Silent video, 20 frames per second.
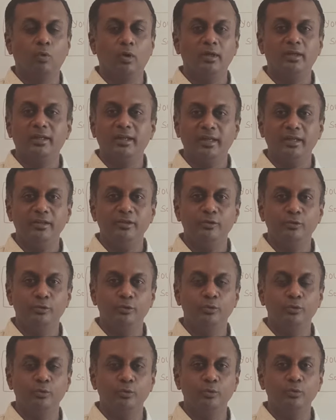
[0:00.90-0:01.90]
What can
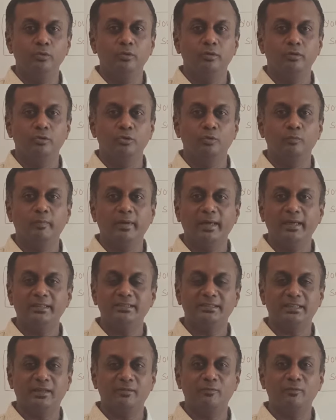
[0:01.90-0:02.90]
you do to
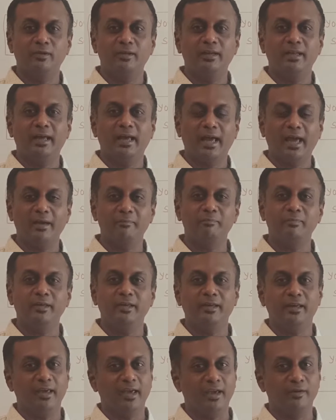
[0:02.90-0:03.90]
make someone
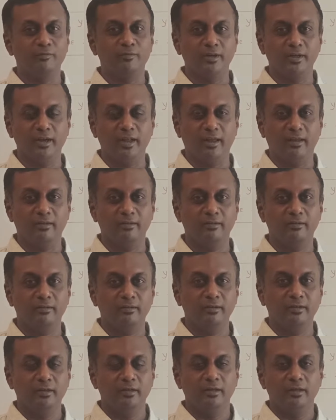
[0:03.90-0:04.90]
happy every day?
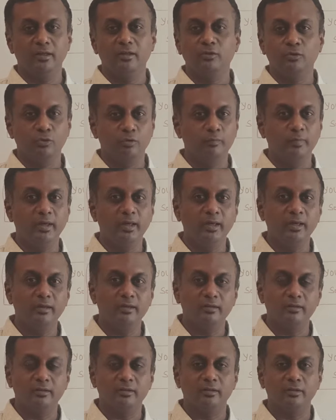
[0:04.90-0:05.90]
It could
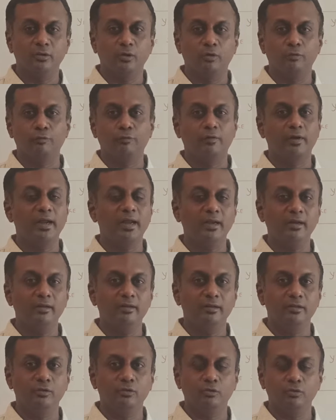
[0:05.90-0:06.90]
be your
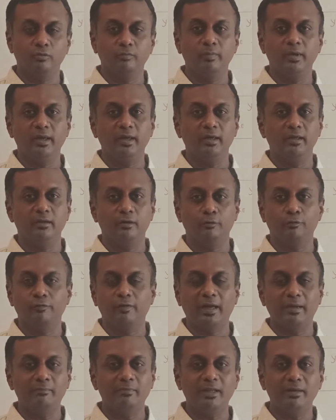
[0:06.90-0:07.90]
friend, it could be your
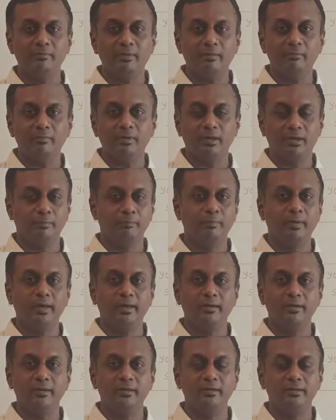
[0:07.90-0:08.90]
family member, a
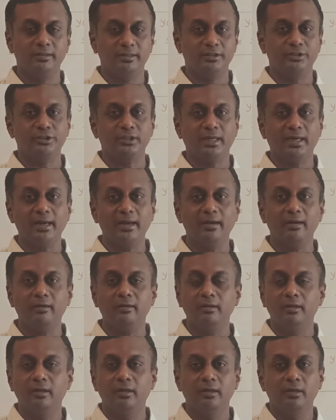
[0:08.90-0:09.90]
parent, a
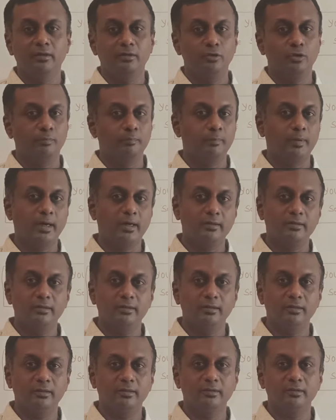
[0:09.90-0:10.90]
child, your
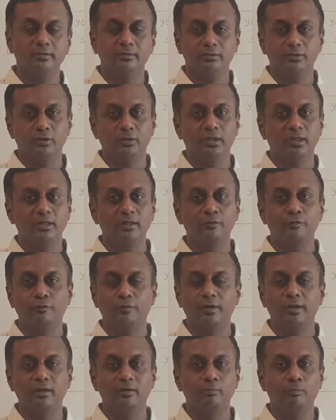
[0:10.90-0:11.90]
partner, your
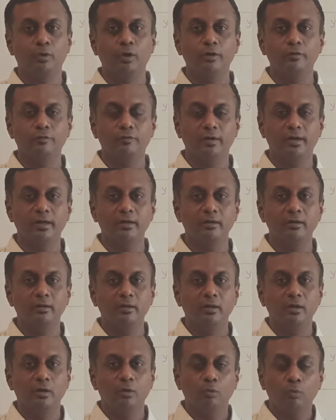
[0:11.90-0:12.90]
girlfriend,
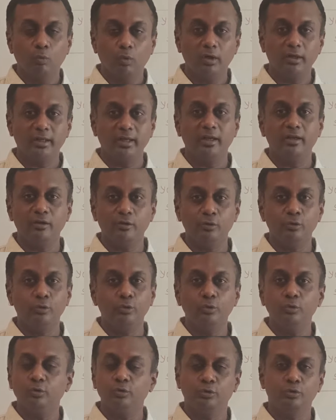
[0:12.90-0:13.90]
boyfriend. What can you
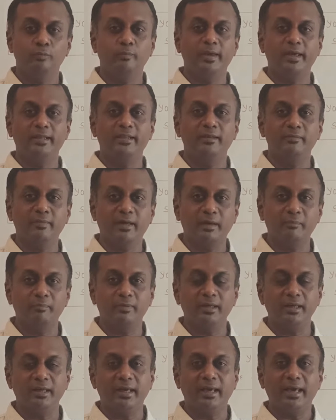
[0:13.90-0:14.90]
do to make them
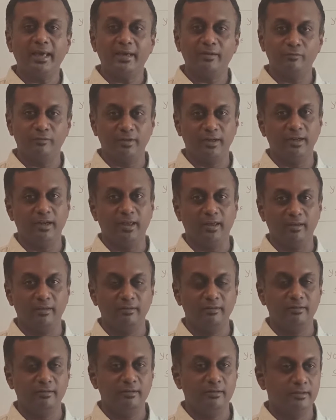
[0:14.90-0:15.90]
happy every day?
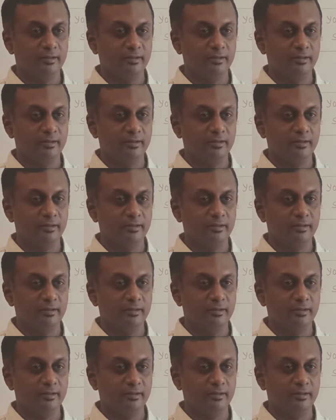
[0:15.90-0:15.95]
